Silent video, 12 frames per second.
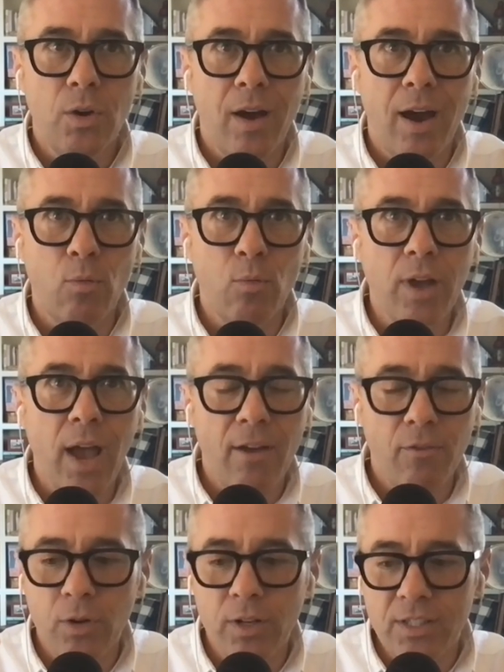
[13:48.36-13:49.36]
I
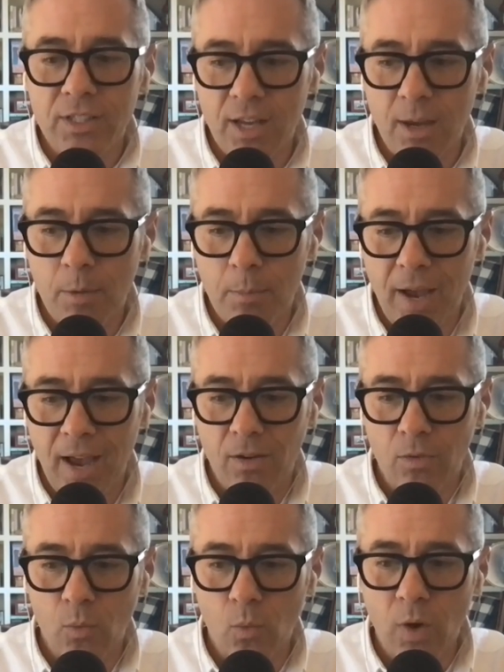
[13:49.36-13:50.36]
have written some about
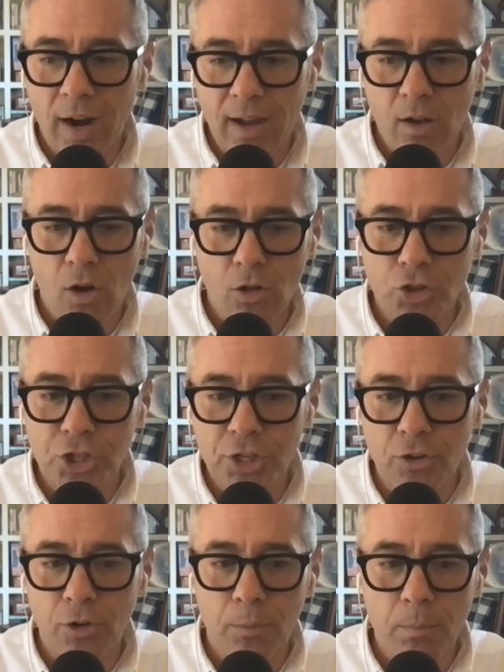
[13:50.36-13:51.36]
what I call
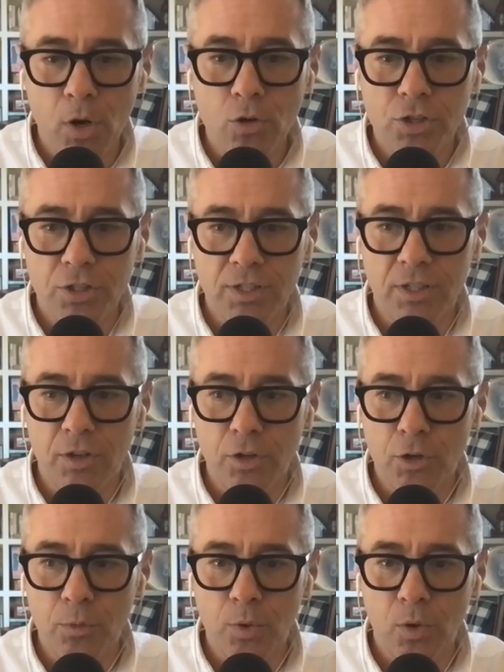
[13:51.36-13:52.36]
gendered emotions in the
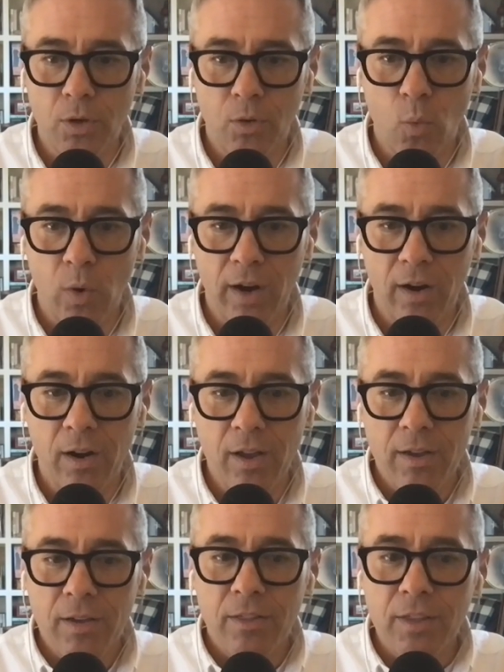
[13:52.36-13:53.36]
new book, where
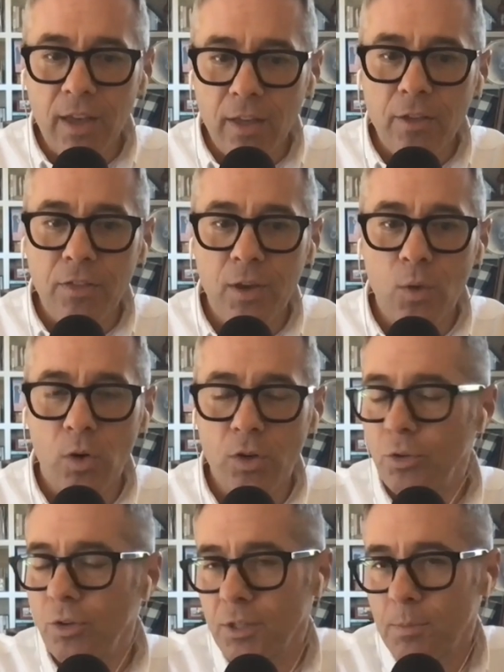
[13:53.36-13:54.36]
the other thing we're
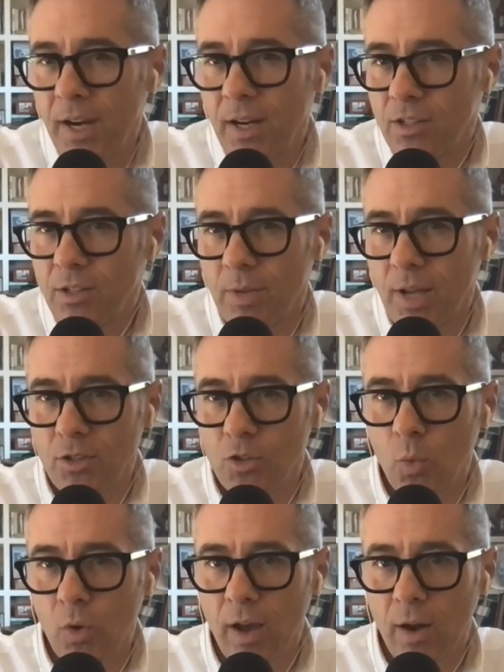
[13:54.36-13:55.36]
doing as parents sometimes
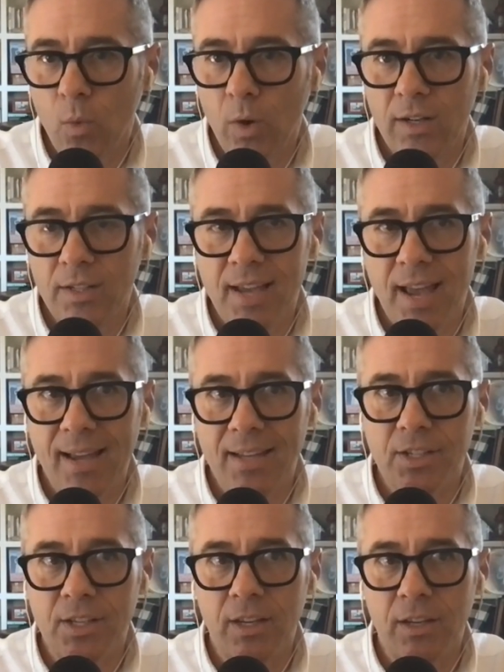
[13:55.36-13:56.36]
when we're not aware is
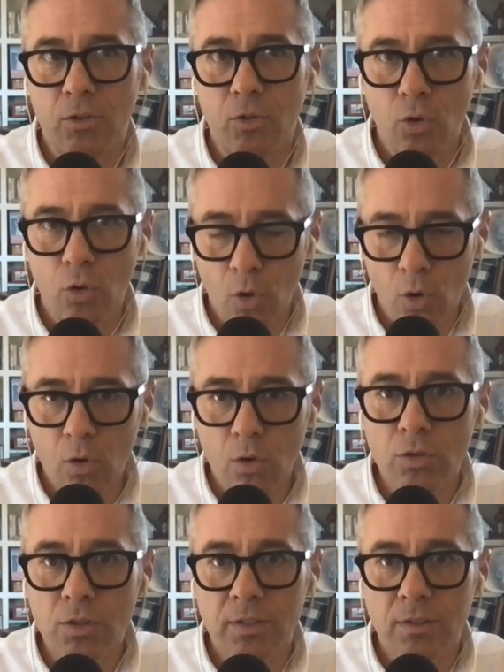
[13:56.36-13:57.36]
asking
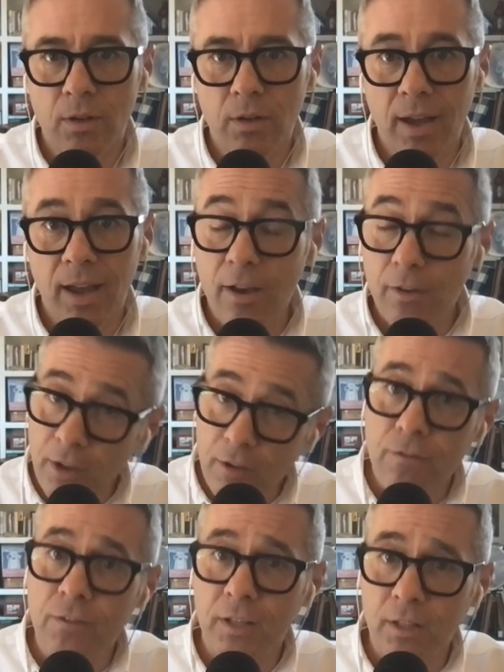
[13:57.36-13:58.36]
girls how they
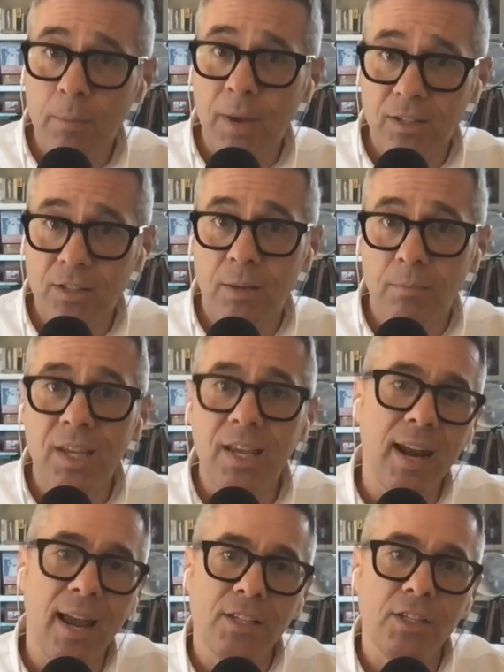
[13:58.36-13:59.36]
feel about something
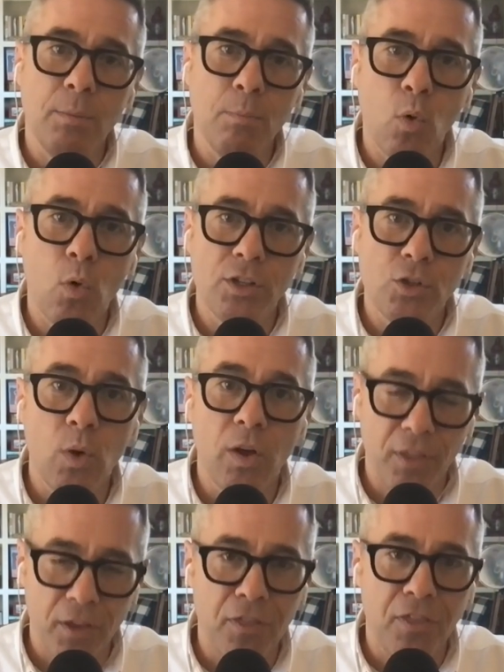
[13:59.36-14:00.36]
and asking boys
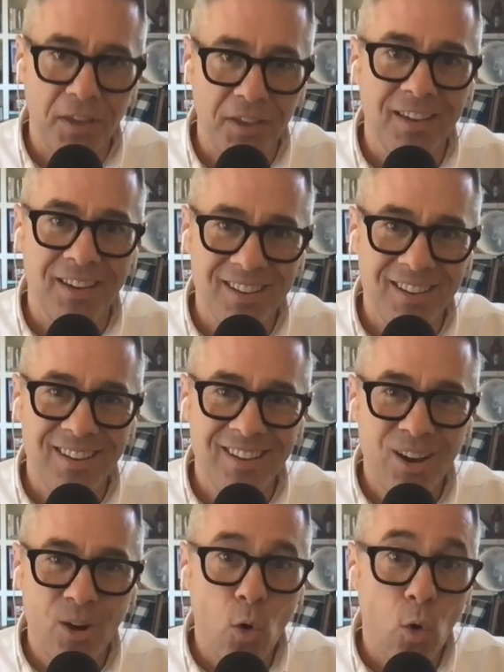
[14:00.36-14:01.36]
what they think
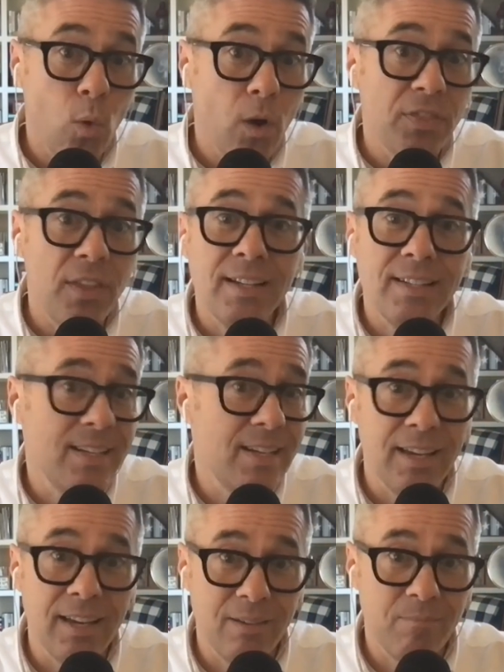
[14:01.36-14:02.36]
or what they
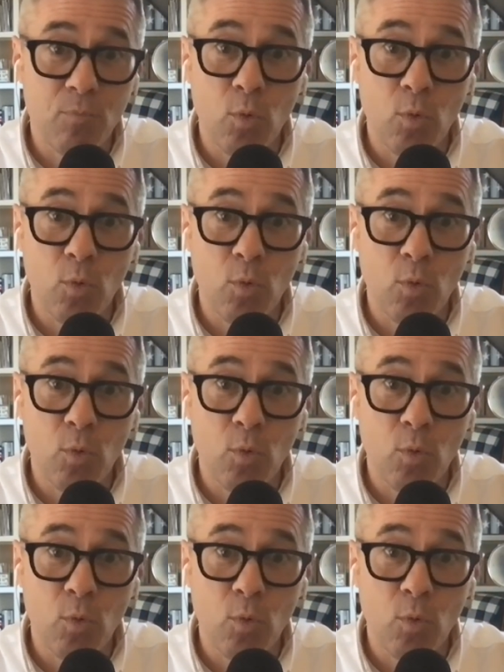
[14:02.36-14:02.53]
did.